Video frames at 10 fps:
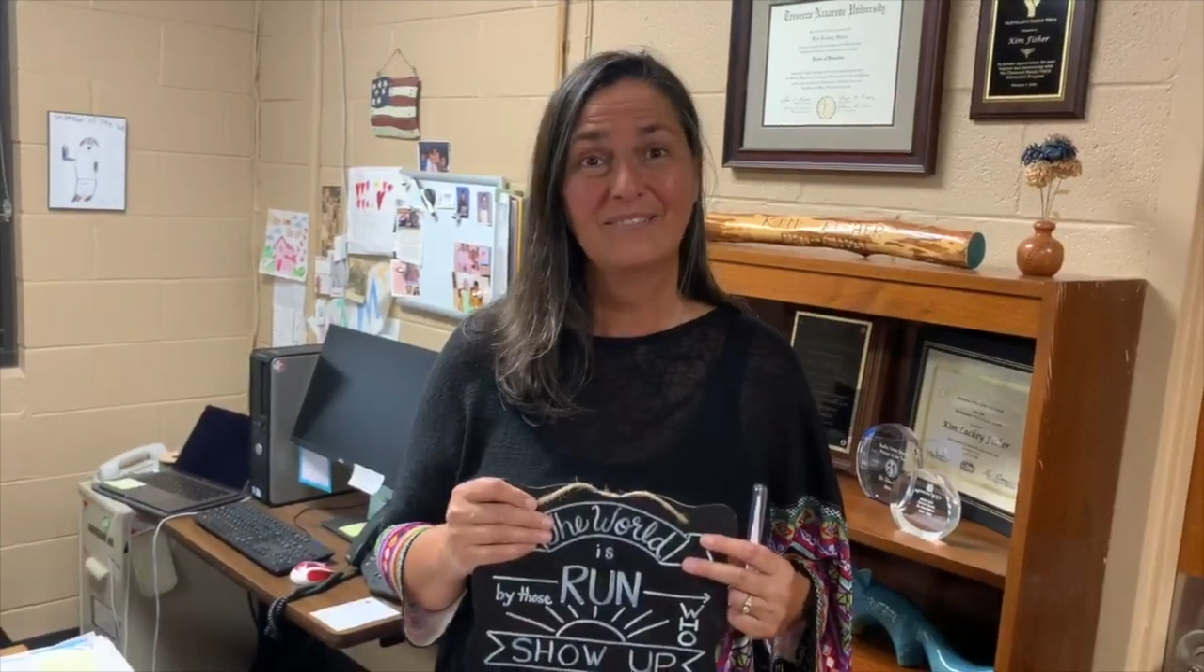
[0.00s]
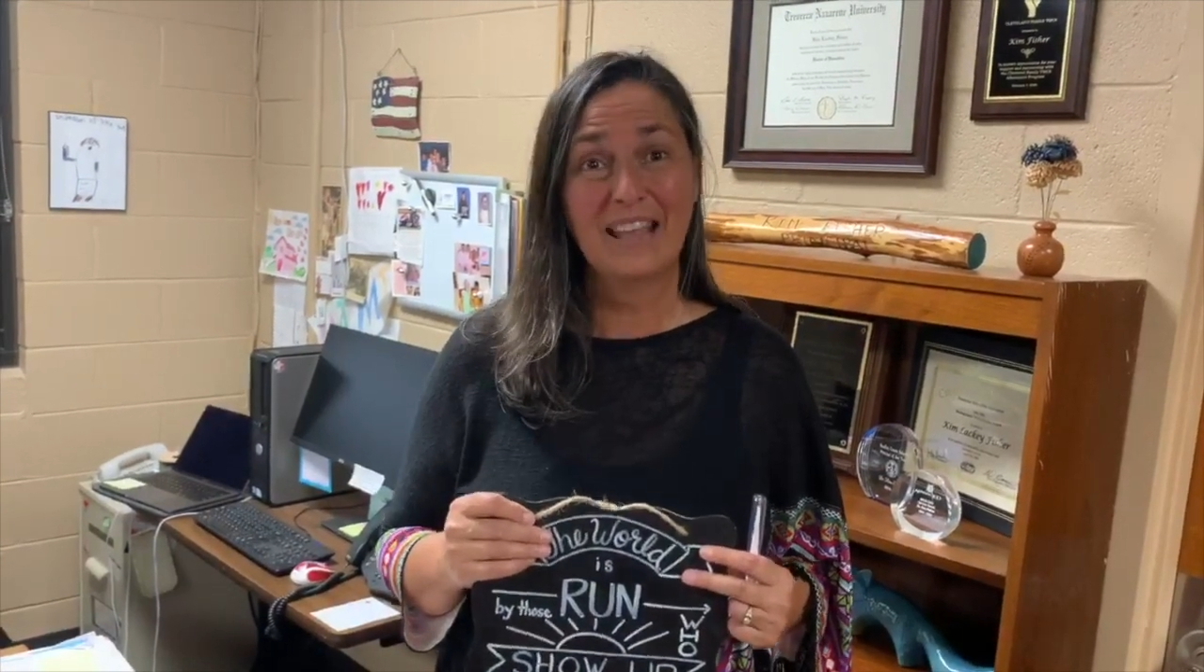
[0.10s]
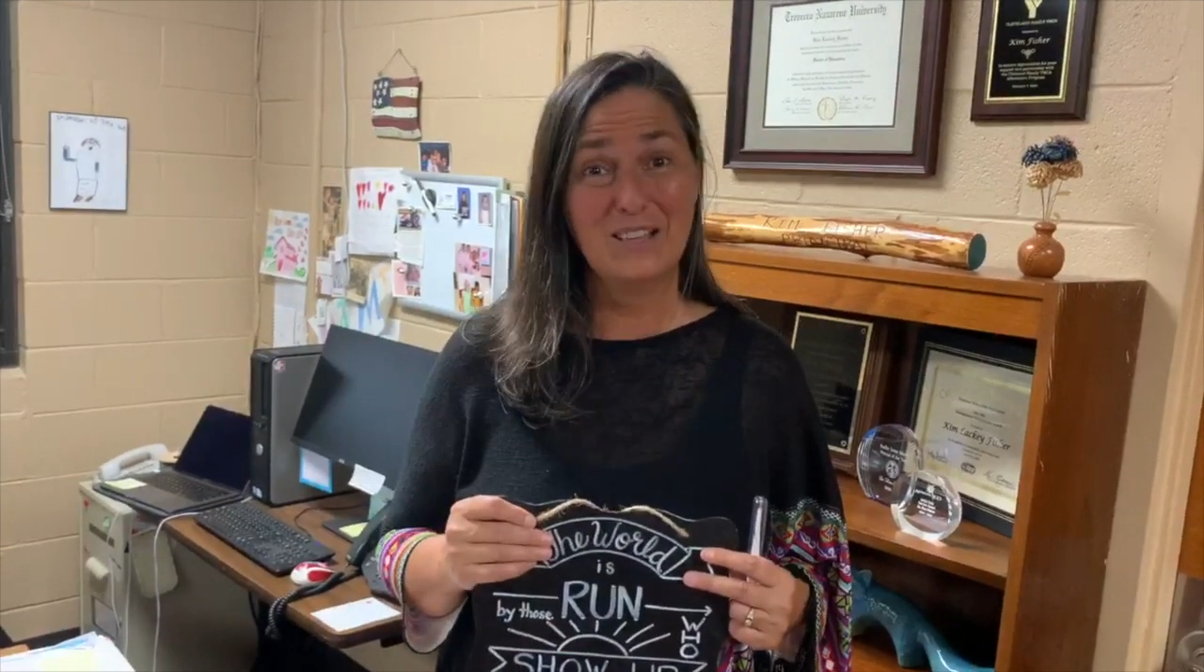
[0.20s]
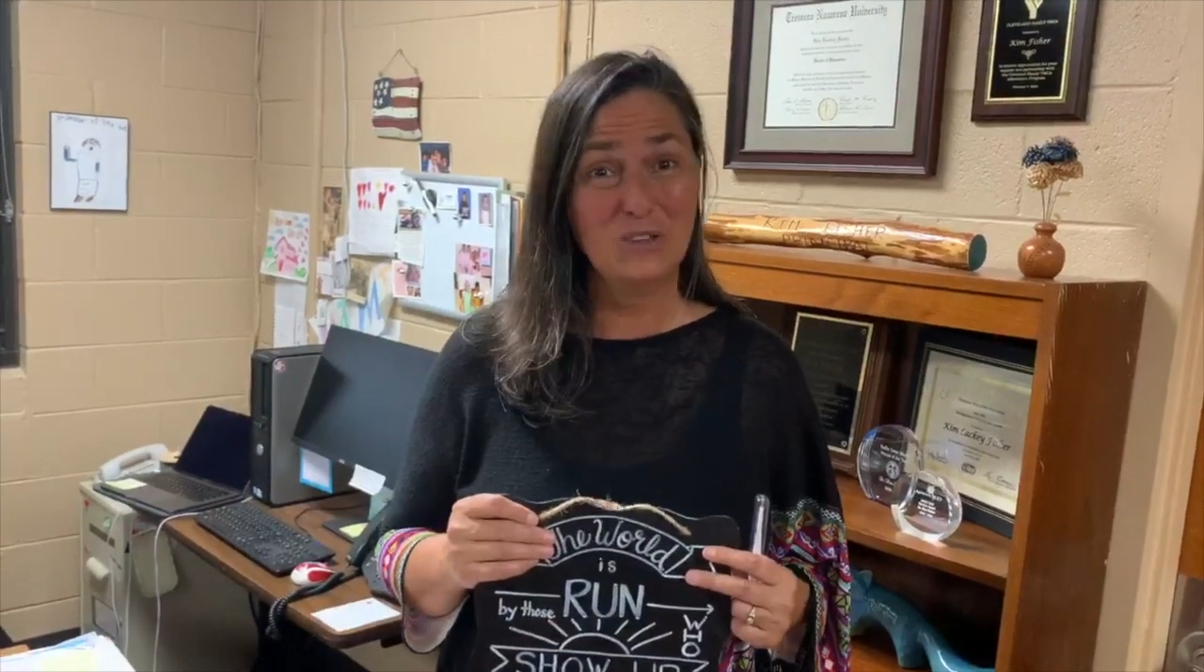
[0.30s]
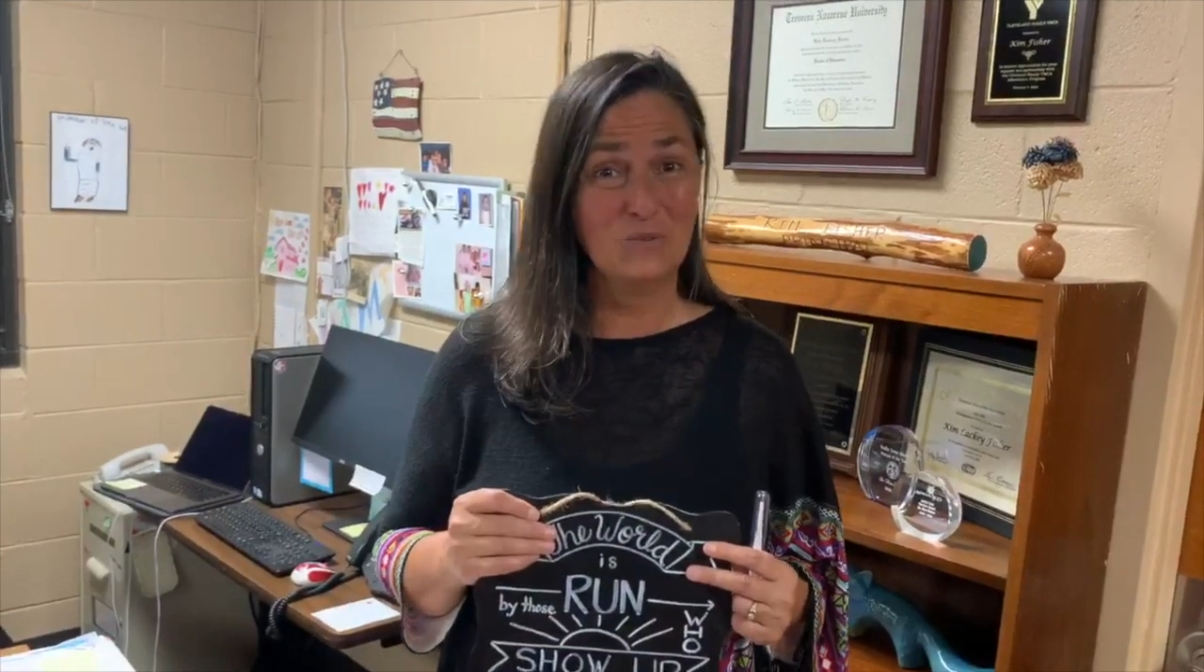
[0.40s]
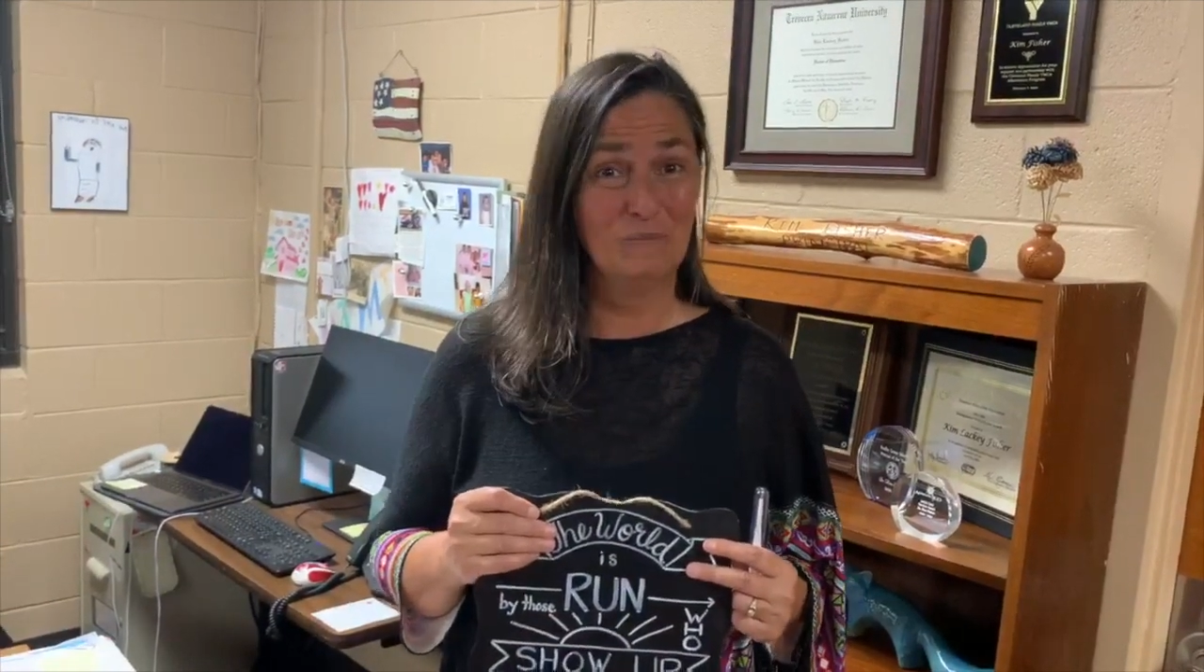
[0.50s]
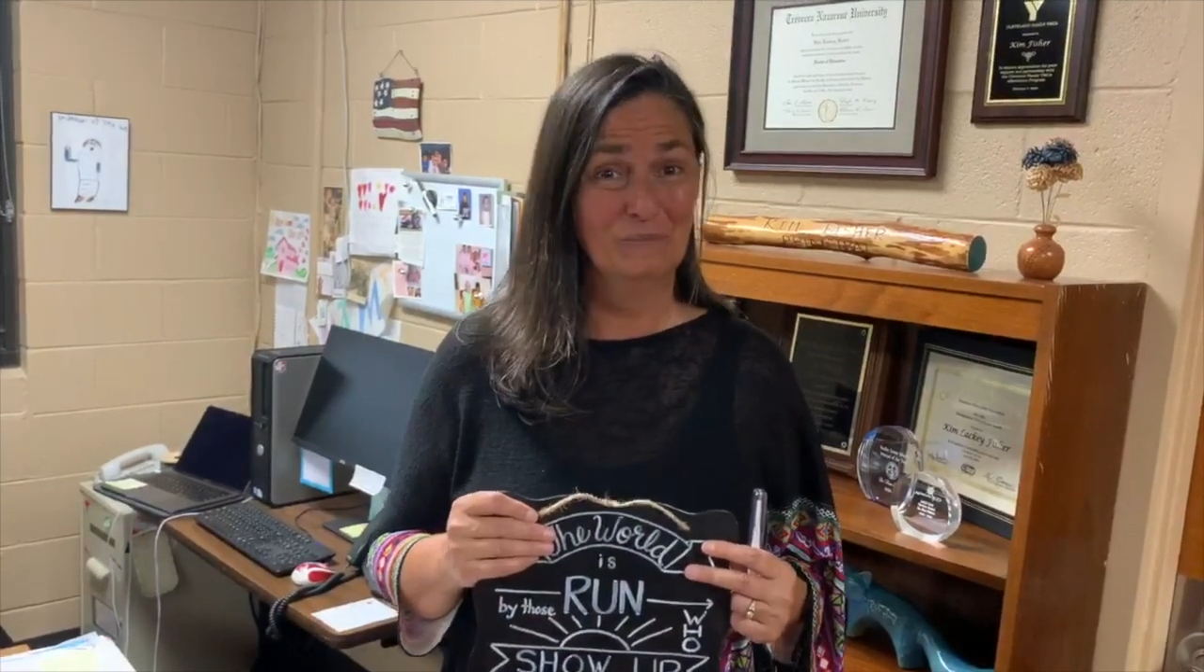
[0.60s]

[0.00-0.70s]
Thank you.